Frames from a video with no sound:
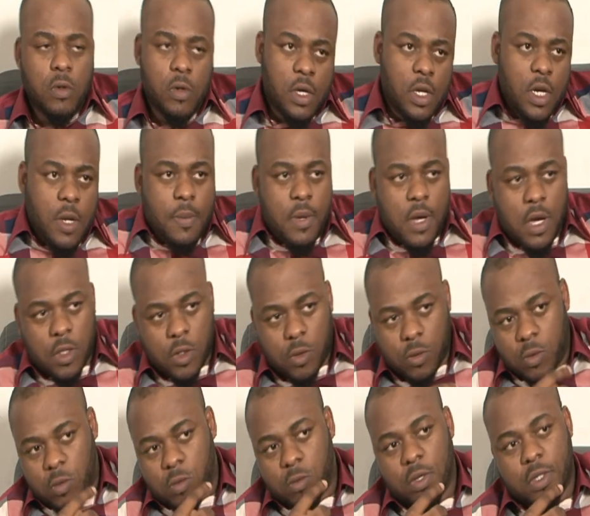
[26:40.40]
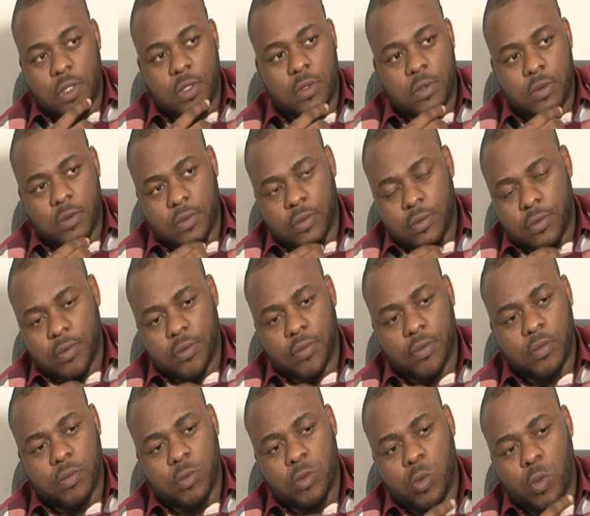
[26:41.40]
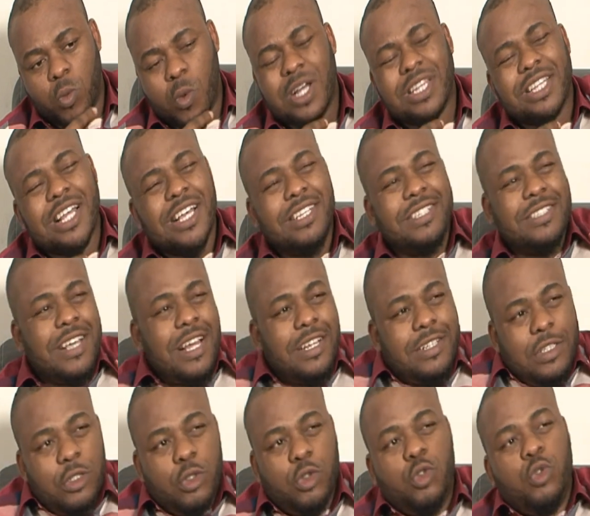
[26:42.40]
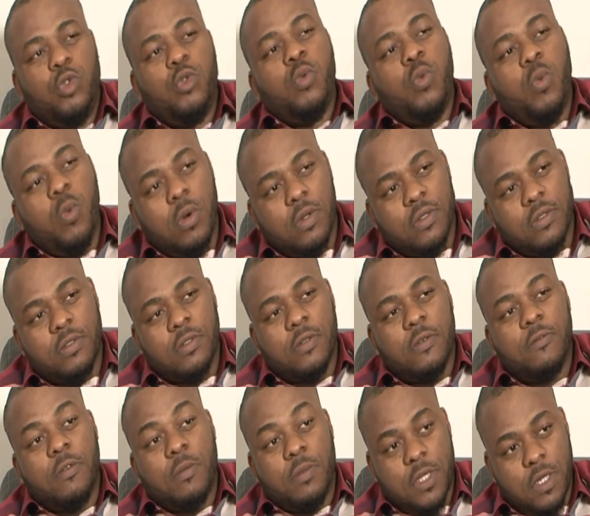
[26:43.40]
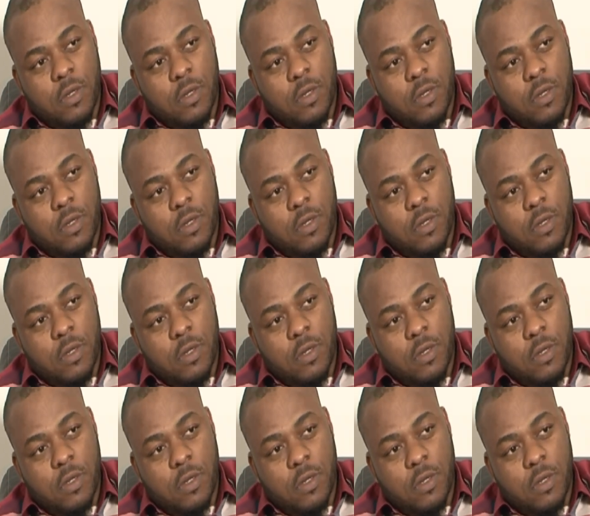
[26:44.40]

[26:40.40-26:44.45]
Okay, let me ask you one question. What exactly do you want from